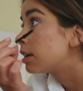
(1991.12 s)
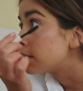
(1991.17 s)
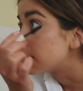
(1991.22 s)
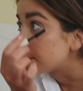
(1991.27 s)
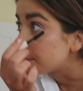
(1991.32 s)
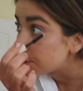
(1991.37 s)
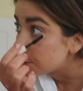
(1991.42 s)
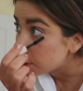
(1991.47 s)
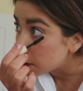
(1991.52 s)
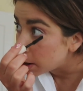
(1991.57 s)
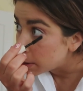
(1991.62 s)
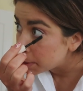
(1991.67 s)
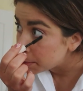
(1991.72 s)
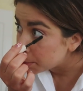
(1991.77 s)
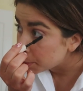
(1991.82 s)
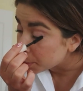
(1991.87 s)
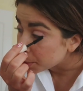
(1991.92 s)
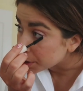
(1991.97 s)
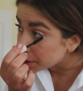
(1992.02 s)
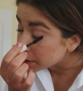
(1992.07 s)
is so
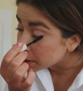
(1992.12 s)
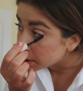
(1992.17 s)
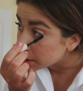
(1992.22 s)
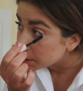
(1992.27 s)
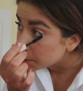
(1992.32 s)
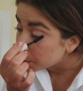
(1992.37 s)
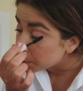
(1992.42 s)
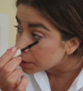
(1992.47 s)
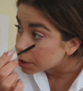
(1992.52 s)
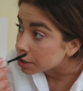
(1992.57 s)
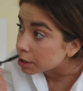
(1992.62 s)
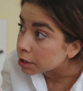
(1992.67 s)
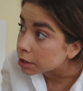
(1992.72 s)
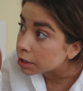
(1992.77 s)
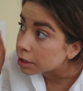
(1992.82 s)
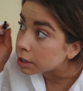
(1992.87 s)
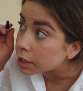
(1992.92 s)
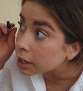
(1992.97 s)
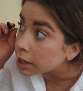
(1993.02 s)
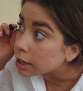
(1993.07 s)
important when you're
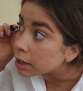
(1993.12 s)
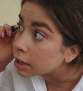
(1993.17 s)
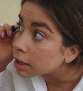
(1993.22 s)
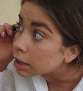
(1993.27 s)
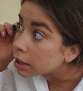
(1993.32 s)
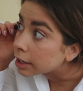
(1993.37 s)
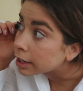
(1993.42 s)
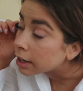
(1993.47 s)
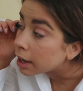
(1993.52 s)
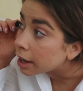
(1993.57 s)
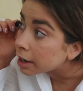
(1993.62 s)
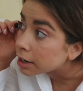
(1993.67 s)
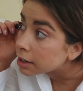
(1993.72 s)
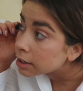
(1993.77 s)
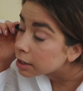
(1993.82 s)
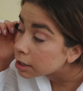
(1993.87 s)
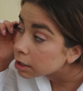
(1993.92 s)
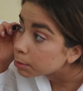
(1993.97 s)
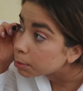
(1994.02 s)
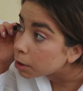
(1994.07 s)
cooking like at a
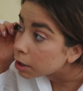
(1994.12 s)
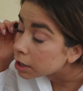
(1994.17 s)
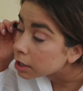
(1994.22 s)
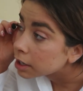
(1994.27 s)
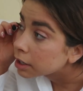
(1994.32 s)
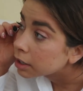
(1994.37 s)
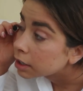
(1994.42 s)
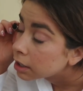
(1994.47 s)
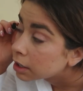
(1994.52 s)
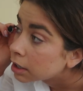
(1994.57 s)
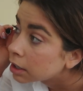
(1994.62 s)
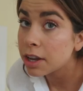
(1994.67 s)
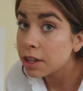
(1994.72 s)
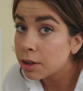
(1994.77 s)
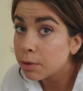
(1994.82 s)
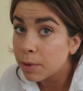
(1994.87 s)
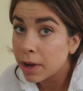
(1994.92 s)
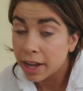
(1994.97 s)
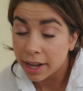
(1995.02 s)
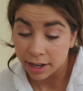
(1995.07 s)
dinner party.
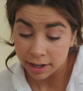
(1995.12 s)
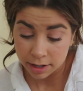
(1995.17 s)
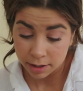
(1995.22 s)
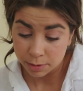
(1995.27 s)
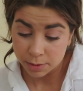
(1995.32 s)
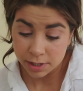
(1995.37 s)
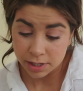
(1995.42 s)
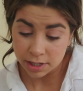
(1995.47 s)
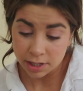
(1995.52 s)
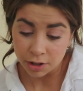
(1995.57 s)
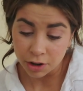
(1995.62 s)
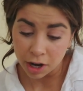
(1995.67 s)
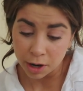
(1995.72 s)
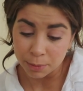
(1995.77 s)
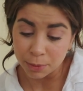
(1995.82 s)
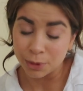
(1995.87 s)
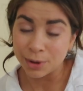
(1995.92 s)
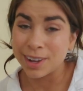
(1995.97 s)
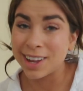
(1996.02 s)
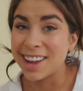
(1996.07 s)
Either way, it was
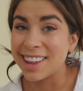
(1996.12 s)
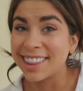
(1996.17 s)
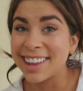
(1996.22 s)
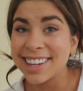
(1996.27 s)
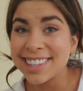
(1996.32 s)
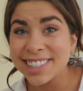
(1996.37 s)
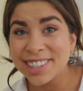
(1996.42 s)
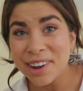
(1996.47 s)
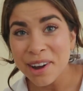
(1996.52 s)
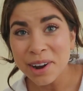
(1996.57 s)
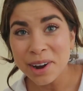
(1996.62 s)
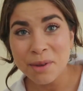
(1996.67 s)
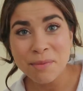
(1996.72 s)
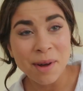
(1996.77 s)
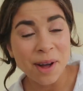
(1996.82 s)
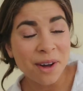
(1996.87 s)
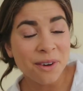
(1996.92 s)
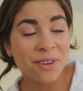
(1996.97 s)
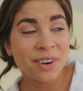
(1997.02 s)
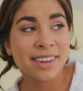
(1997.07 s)
incredible. And let's talk
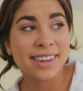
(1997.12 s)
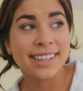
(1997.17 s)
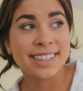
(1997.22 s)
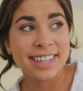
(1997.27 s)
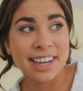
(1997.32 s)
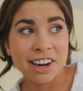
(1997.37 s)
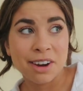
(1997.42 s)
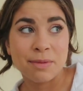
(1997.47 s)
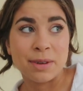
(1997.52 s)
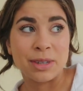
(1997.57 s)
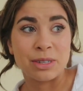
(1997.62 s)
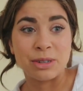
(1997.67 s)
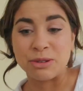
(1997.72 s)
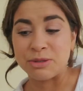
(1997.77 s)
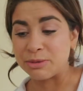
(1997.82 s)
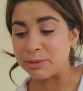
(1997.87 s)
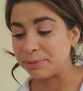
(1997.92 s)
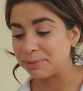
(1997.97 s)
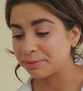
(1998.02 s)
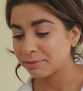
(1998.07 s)
about the
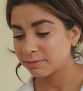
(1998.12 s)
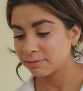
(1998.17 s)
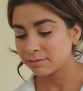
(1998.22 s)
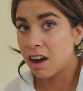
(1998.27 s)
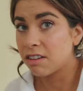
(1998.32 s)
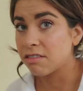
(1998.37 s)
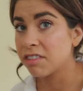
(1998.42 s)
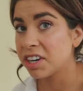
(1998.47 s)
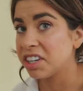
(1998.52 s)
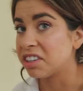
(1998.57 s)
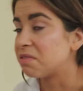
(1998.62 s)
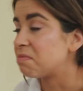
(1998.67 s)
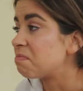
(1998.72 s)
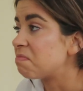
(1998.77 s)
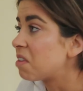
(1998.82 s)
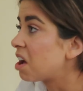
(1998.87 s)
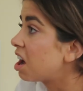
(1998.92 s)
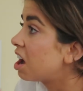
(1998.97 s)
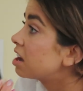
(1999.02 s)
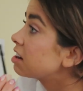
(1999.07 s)
tiramisu. Unreal,
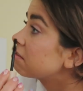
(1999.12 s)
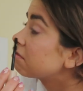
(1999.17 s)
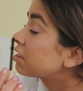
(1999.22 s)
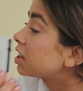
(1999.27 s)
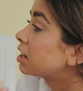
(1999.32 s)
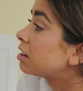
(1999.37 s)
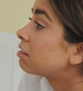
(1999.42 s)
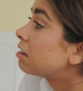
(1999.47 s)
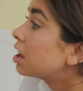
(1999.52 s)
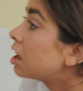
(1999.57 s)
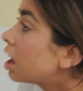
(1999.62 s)
unreal.